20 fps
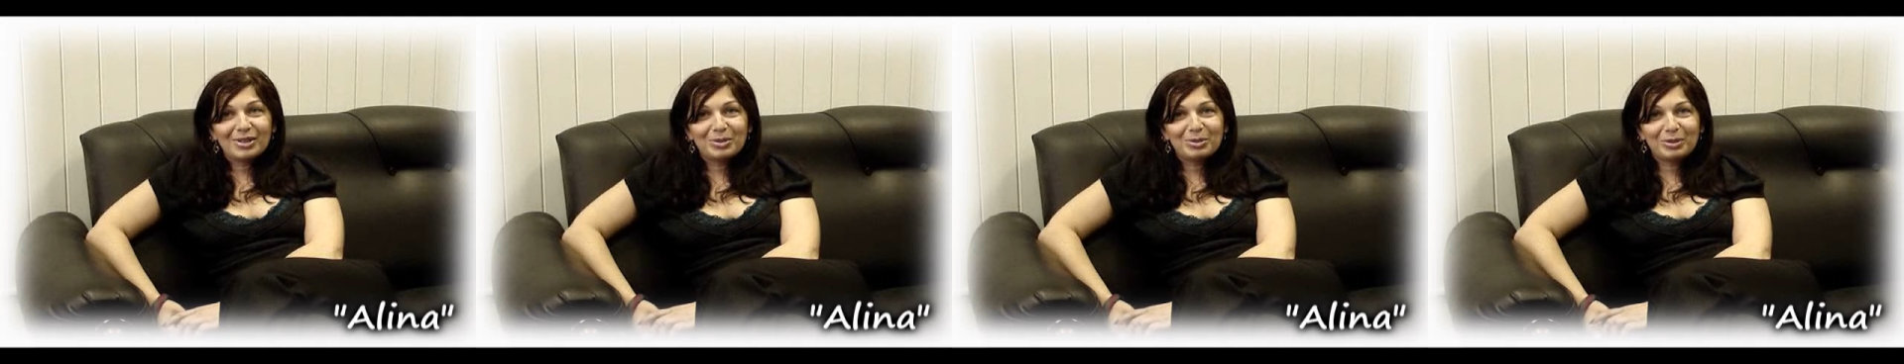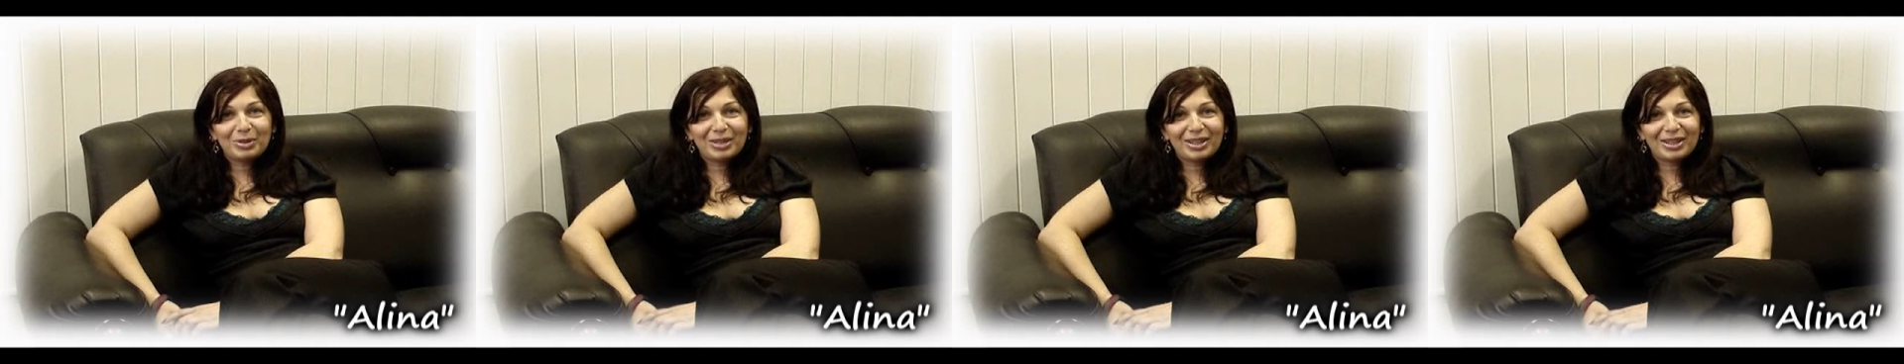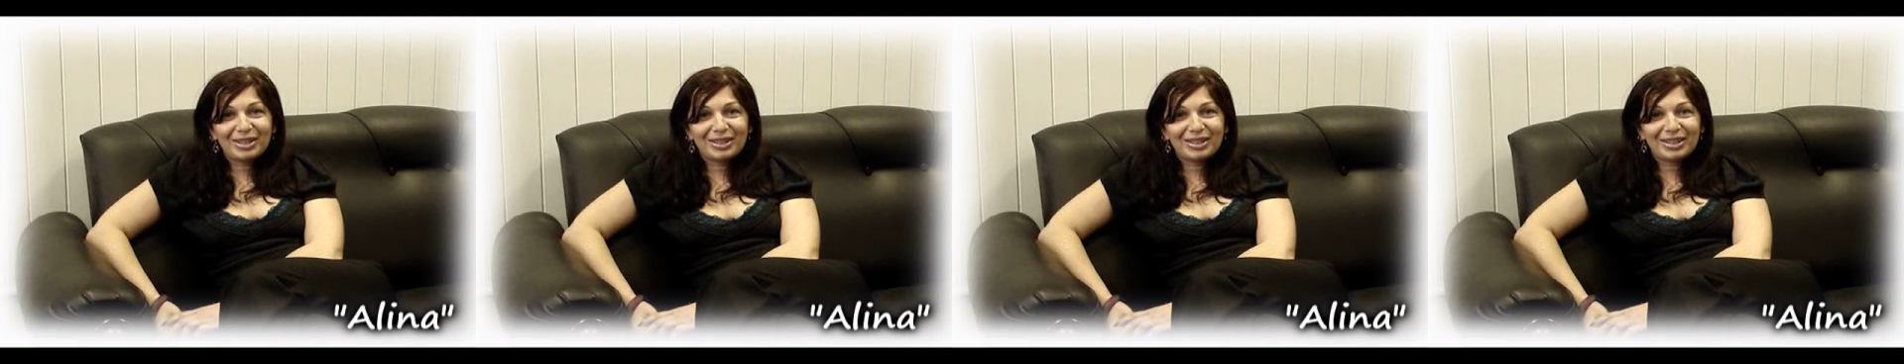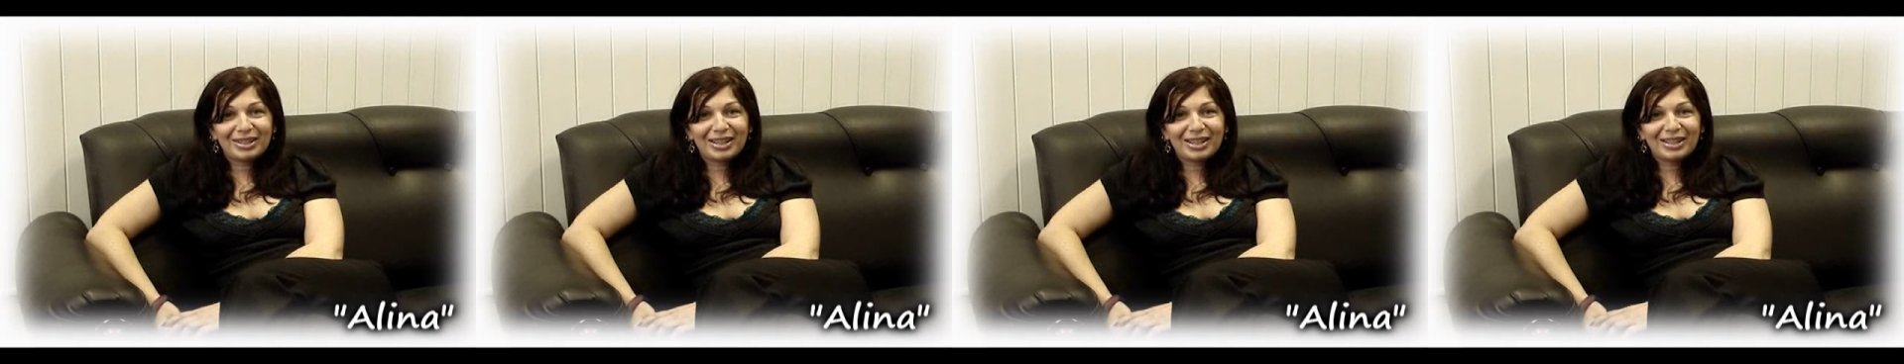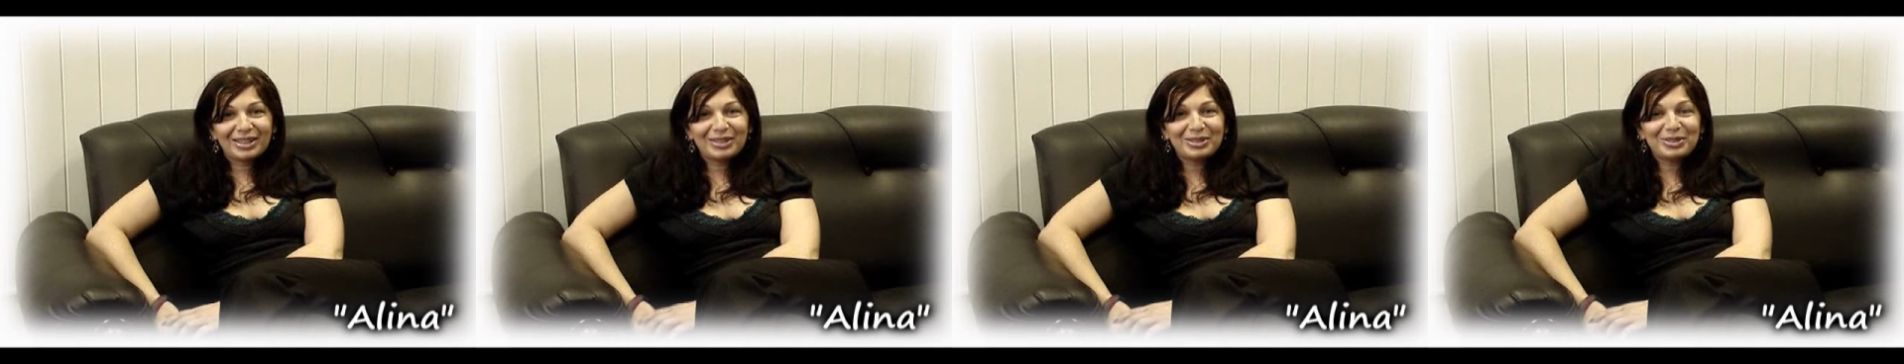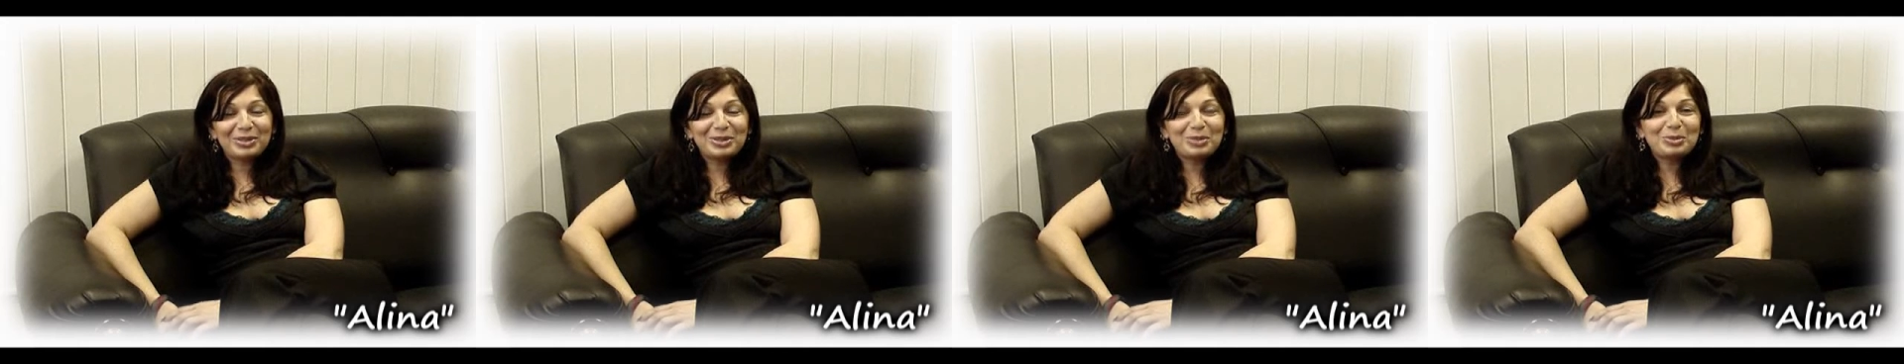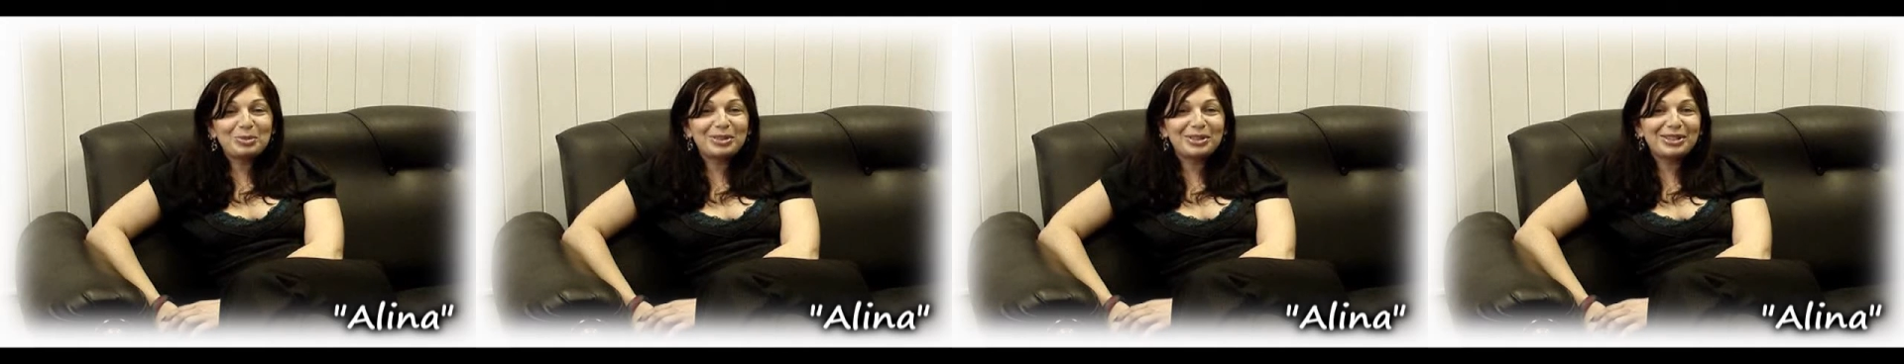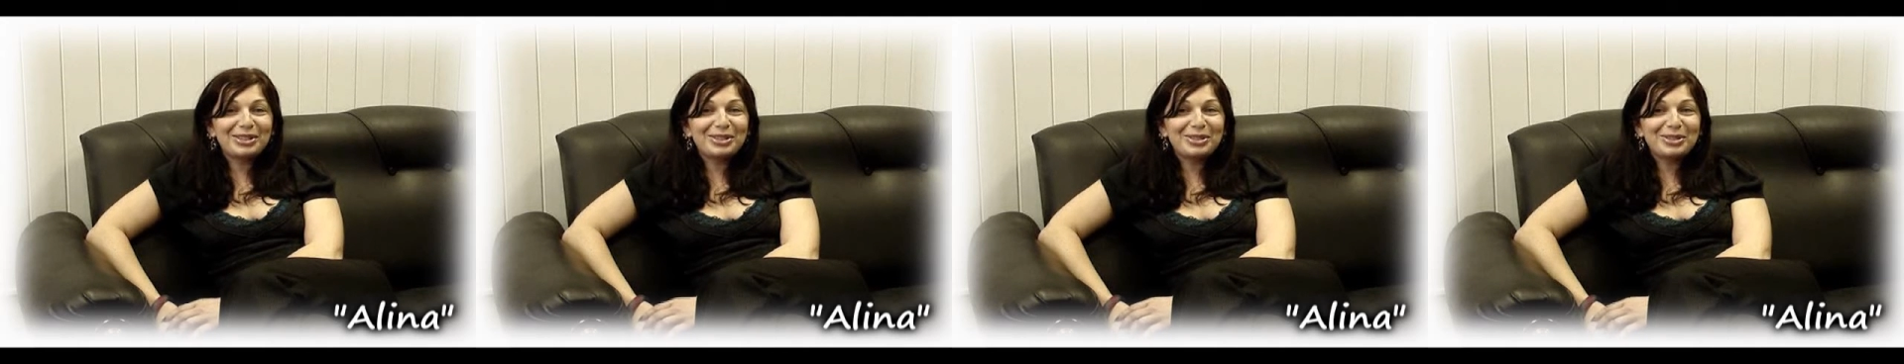Well, I don't
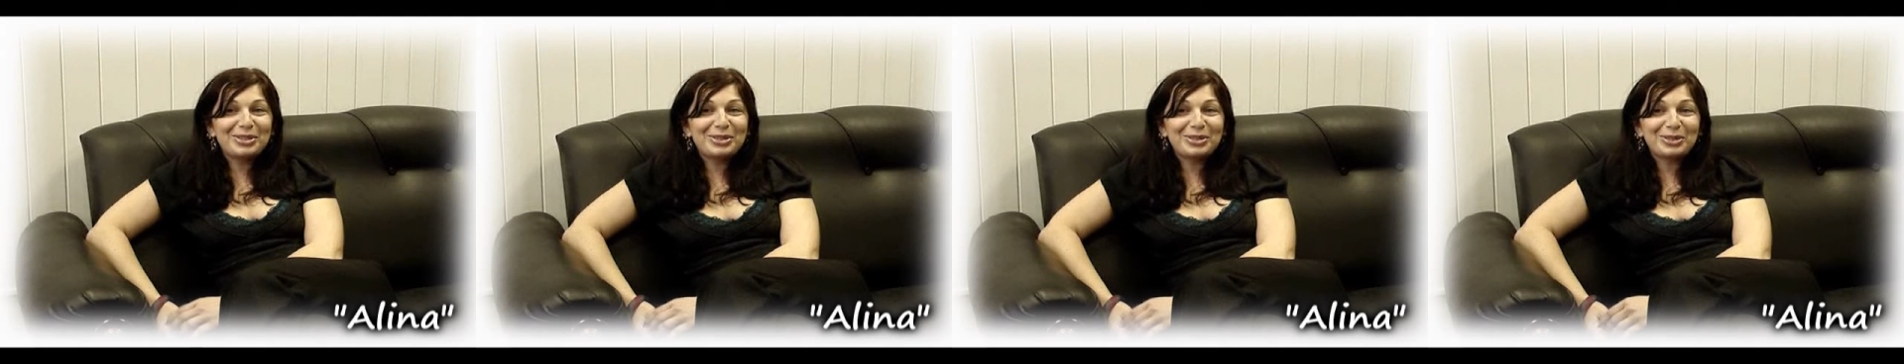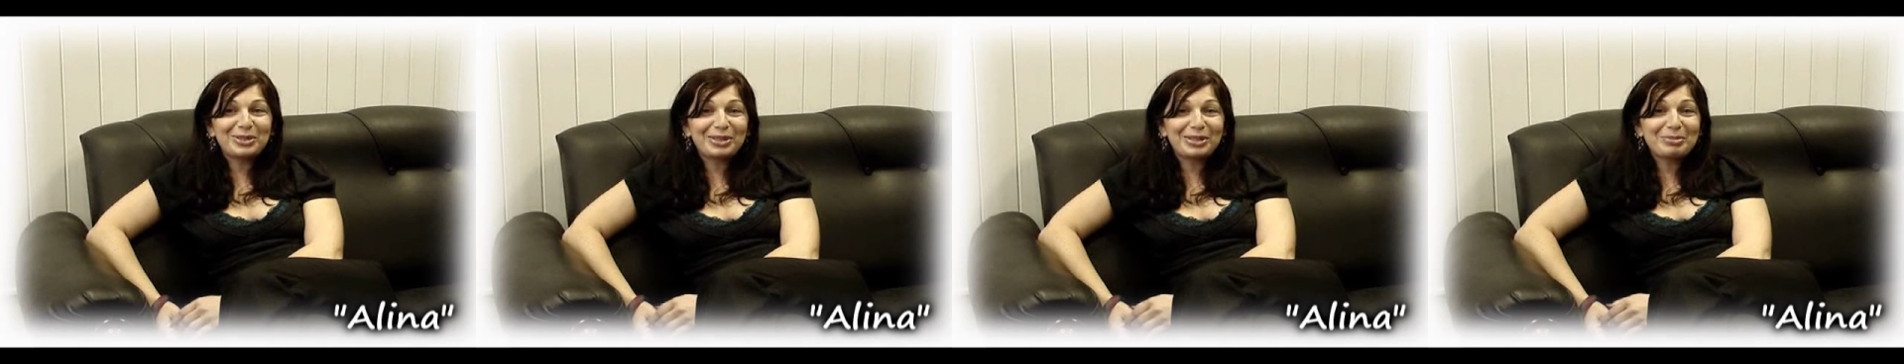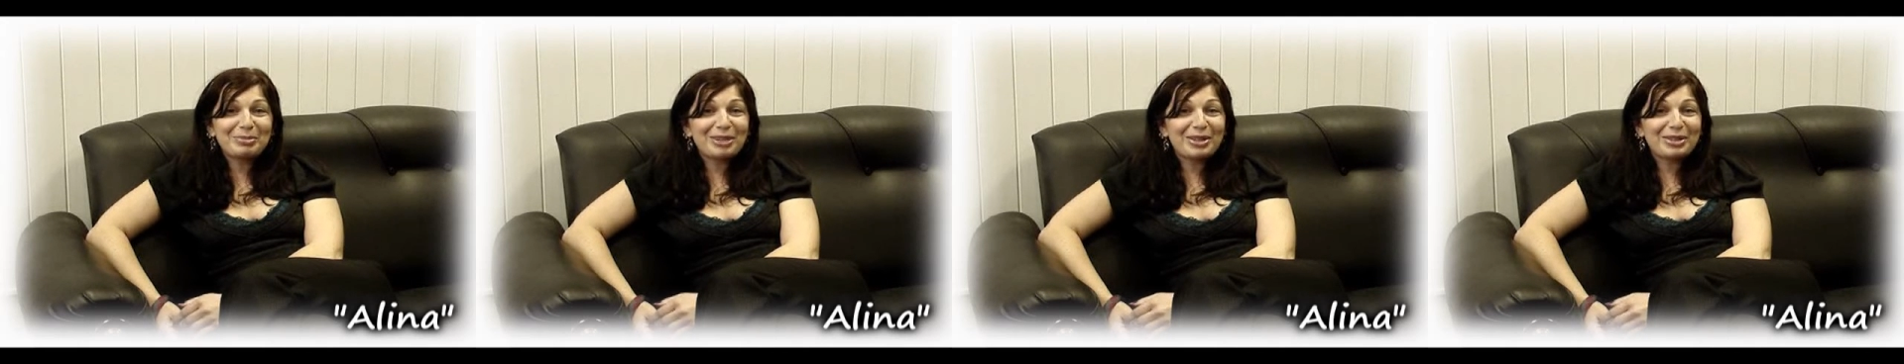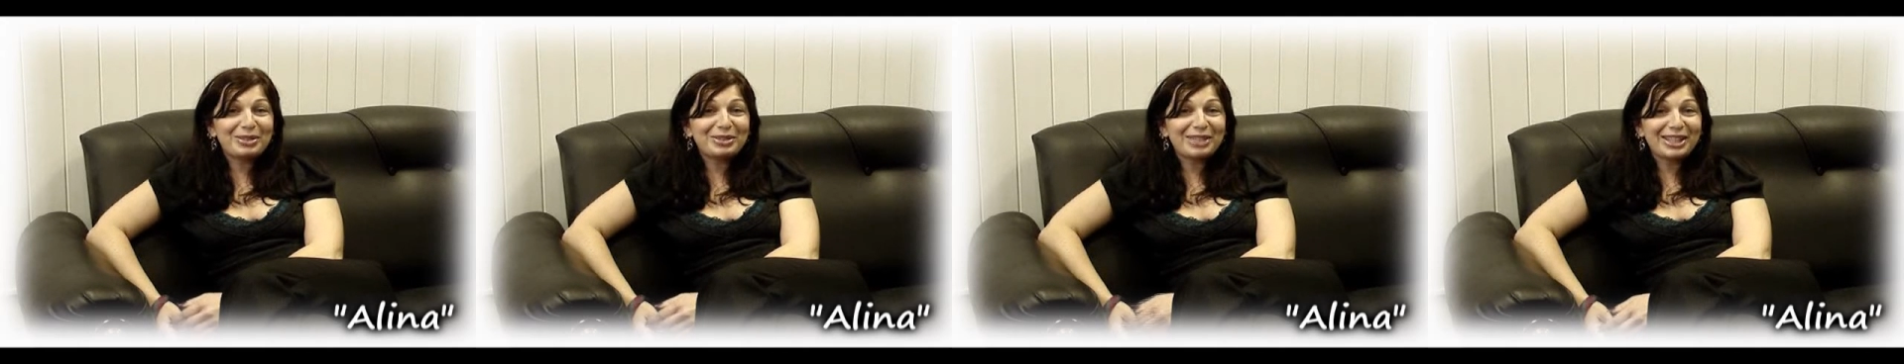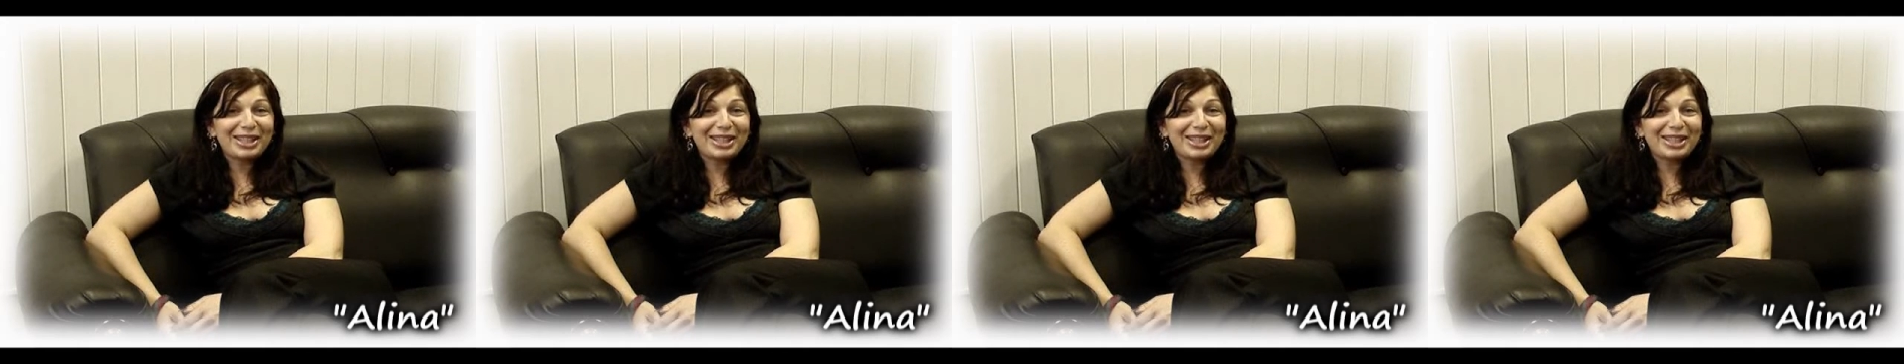want to talk about